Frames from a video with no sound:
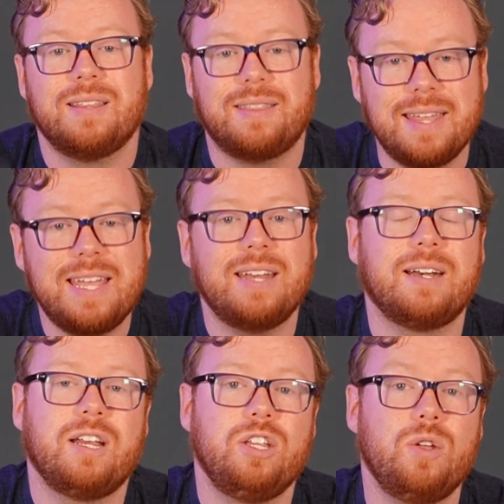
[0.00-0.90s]

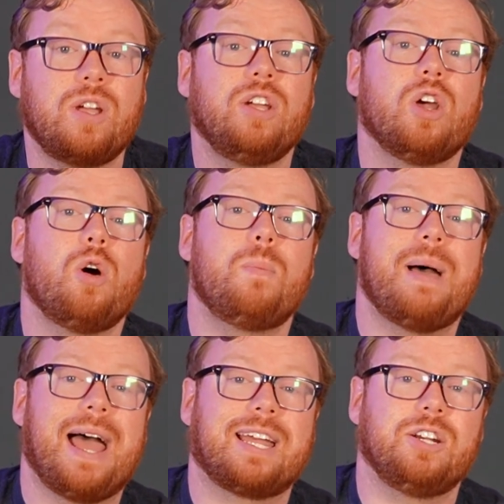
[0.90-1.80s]
then you can go
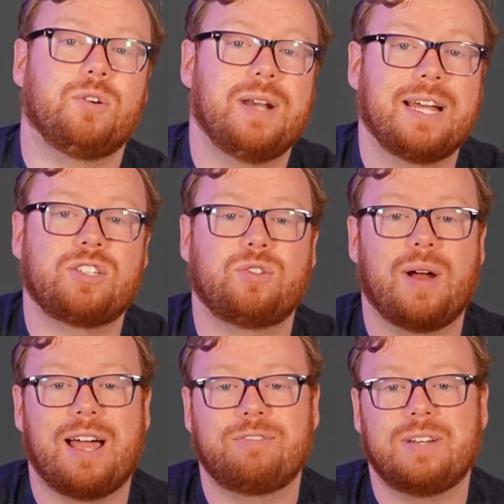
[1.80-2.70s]
back in your next
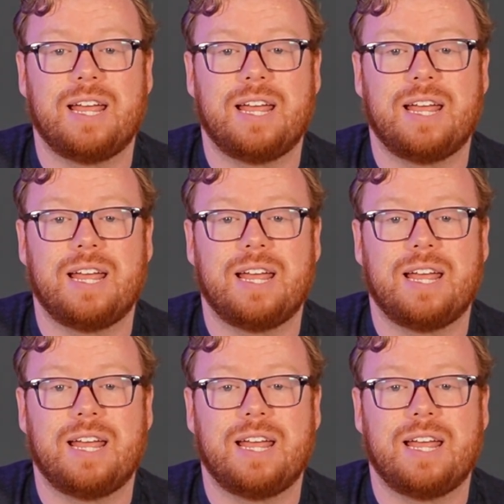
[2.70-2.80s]
draft